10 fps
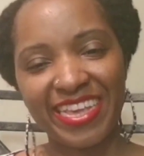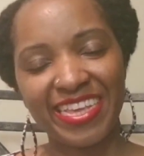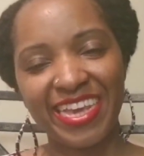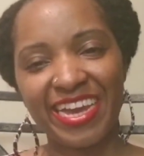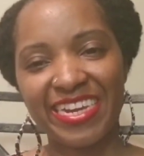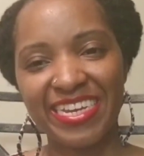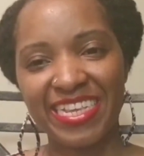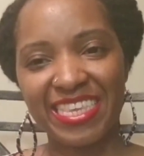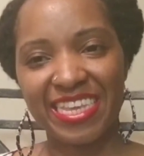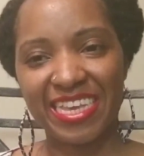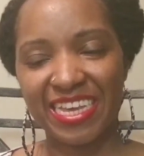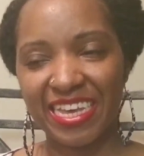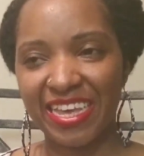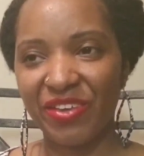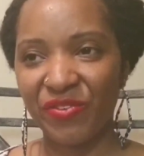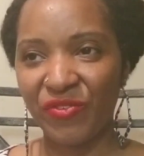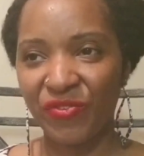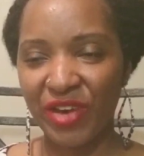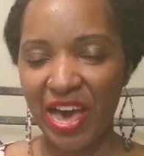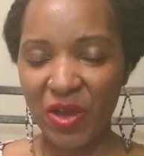y'all need to
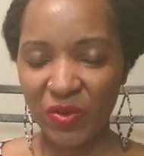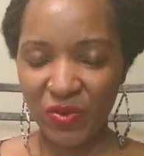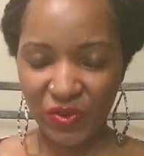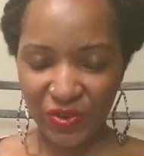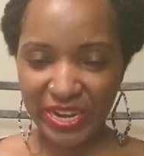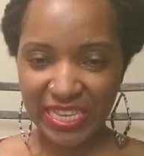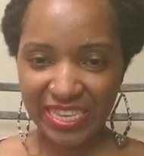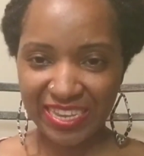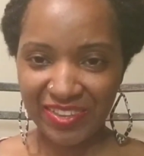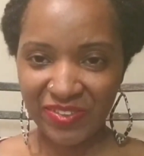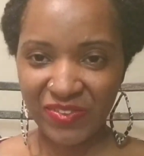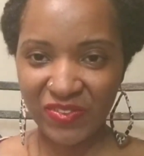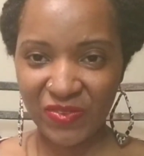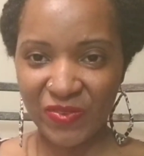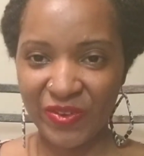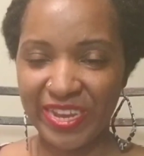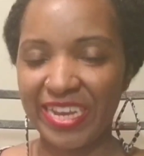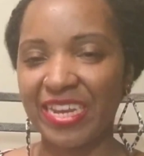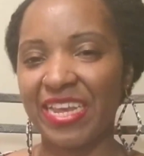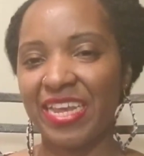follow Curly Tails
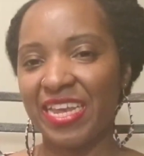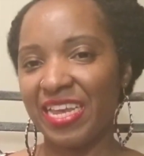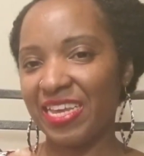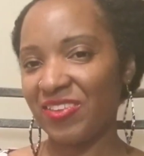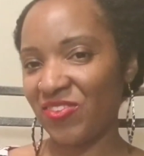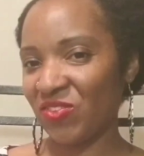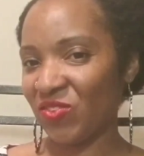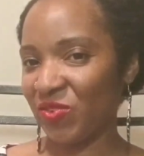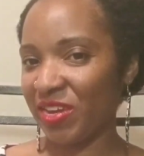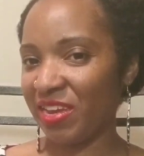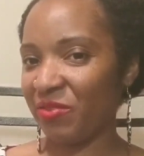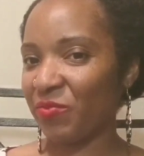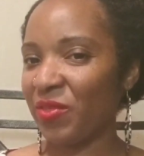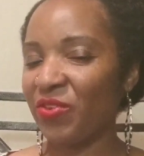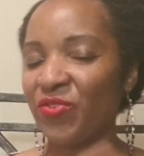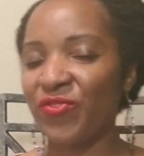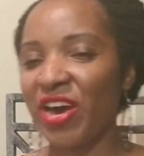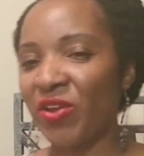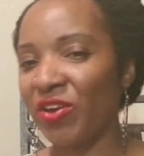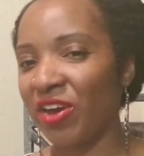on Instagram.
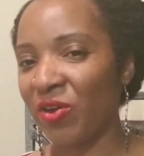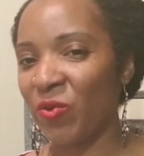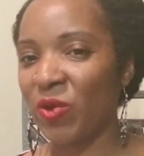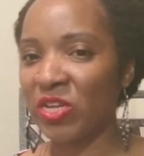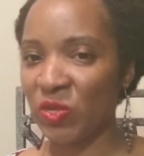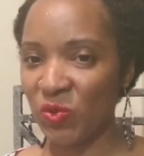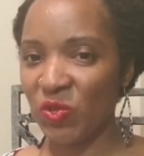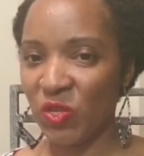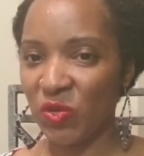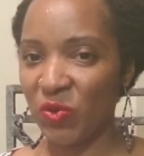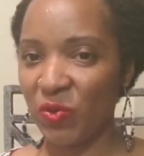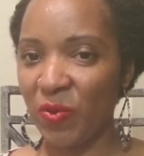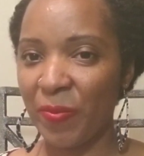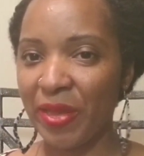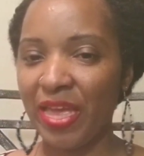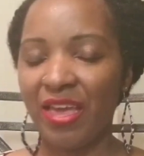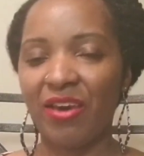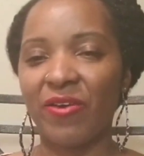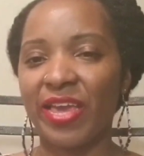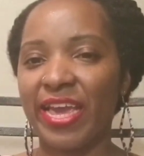Follow her on YouTube.
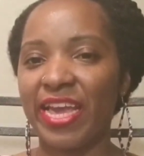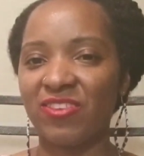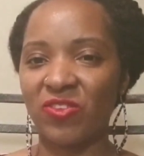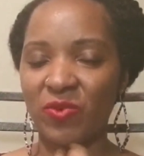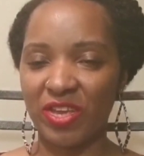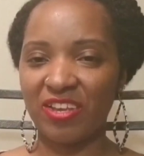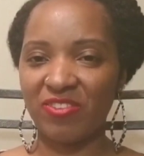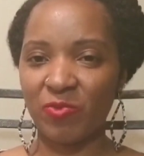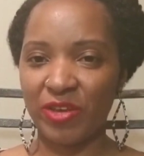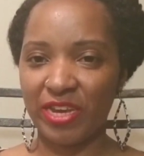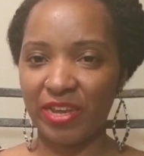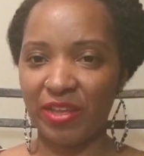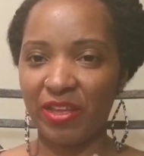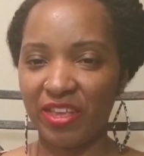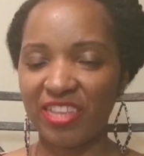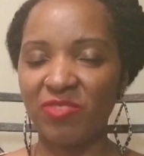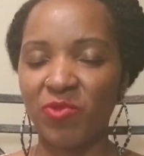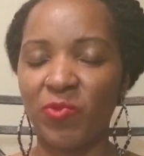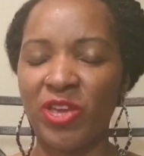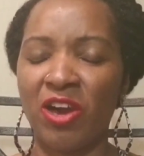Okay, so guess what? Guess what
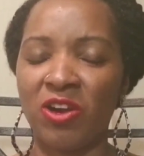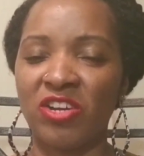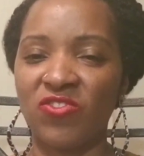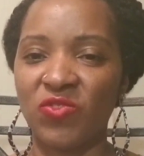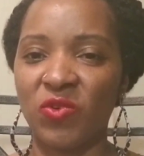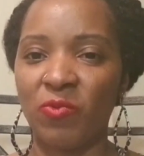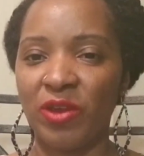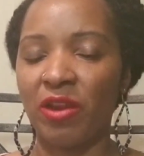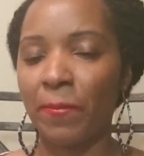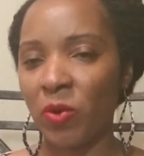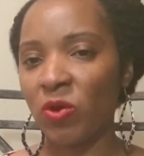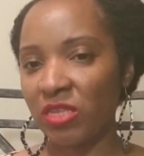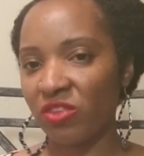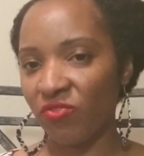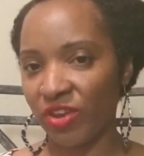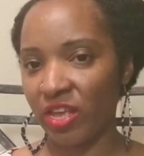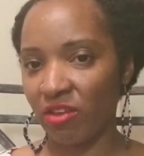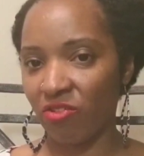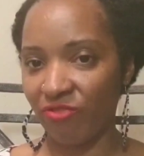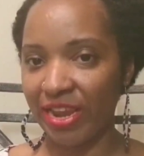we are gonna do? We're gonna post this
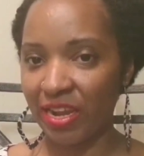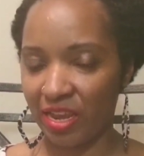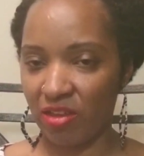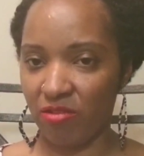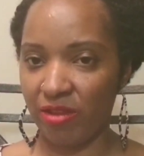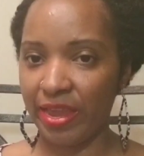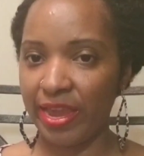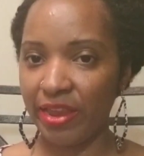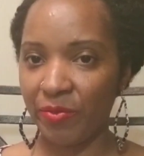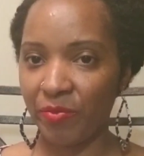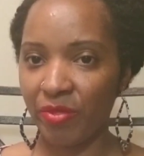video right now, okay?